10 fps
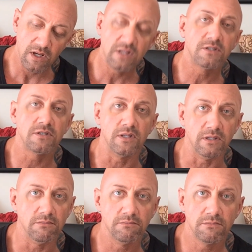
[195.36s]

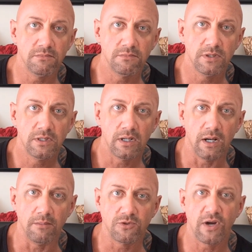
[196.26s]
insulin
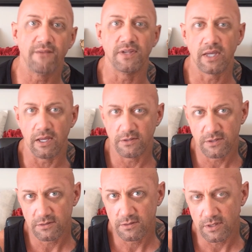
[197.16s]
traveling
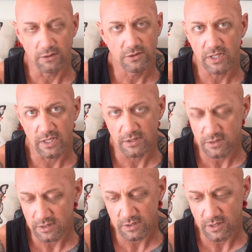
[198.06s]
case. It looks like
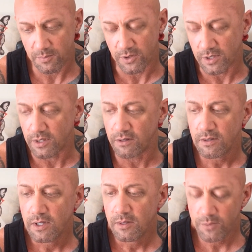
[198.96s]
insulin, so I put it in
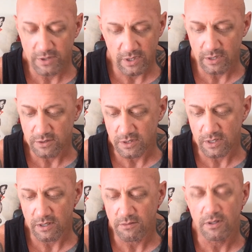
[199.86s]
there. Put the needles in
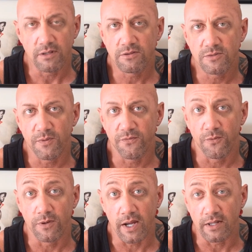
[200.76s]
there. And this is
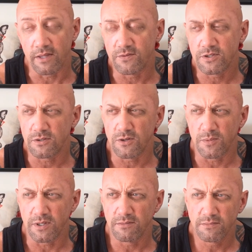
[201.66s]
before 9/11, so
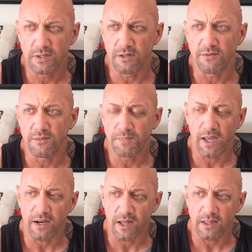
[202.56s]
nobody, you know, even
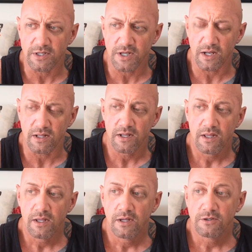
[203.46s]
batted an eyelash at it.
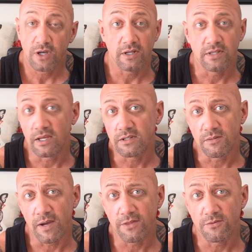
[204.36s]
So I could take it to
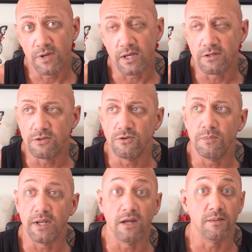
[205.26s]
the bathroom and I could do
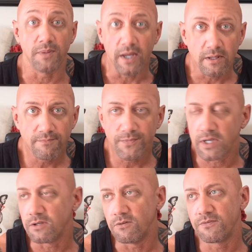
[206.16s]
Nubane on the plane. I
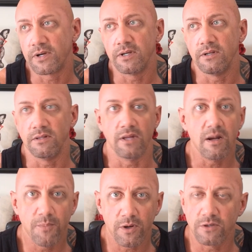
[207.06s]
could do it fucking in the
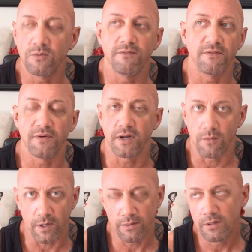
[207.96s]
airport. I could do whatever the fuck I
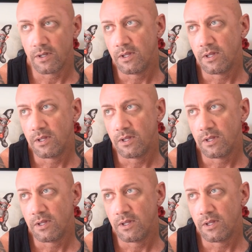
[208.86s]
wanted.